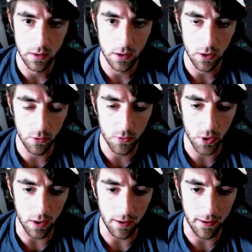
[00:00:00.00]

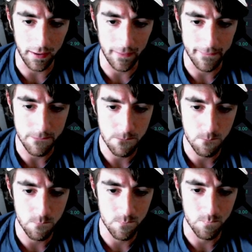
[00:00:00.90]
Overall,
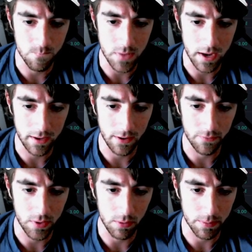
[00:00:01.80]

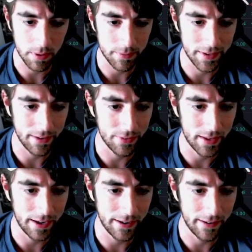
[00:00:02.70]
VWAP coming down
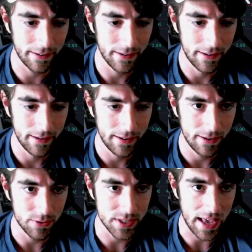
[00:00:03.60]
there.
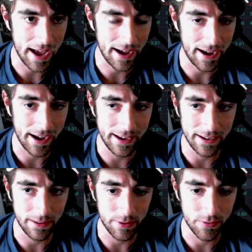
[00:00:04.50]
It was that
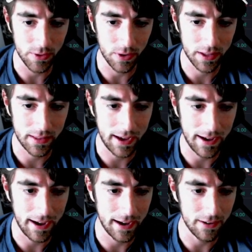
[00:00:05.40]
height. I mean, if you look at
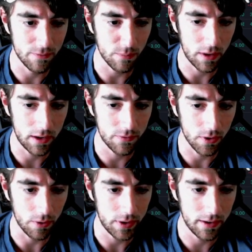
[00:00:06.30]
that height of money
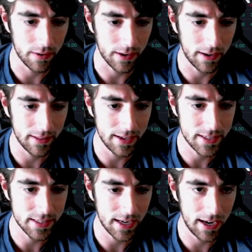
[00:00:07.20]
flow here, kind of that
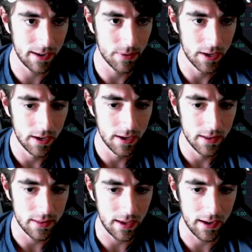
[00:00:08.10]
same
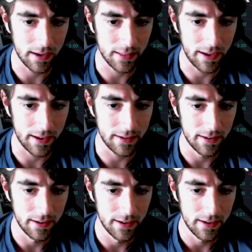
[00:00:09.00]
thing, and
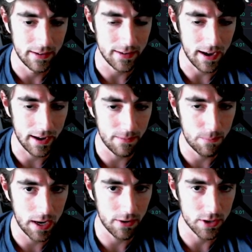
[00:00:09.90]
then not a
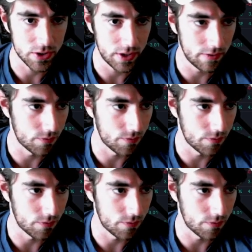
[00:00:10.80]
bearish div